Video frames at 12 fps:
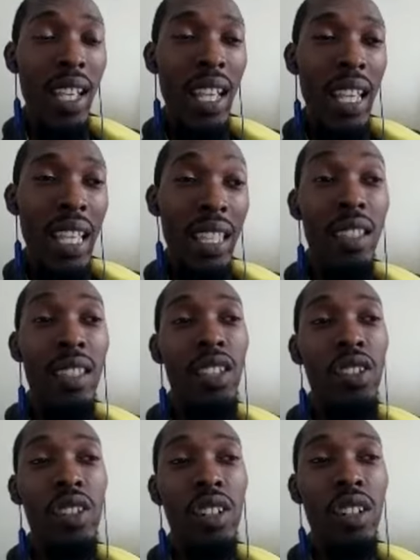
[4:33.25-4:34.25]
And then this
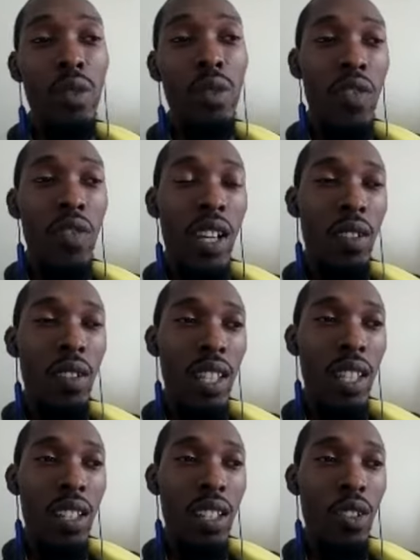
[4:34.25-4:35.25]
year we found
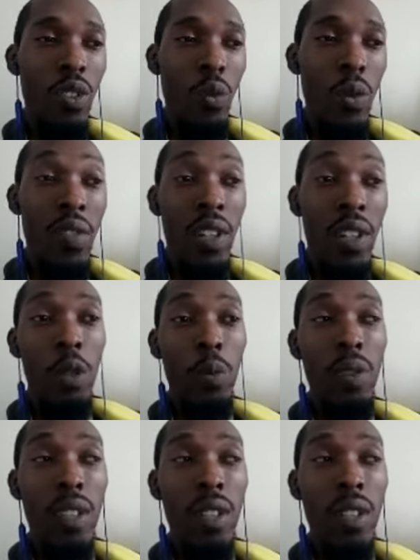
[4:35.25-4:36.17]
that, you know, we've helped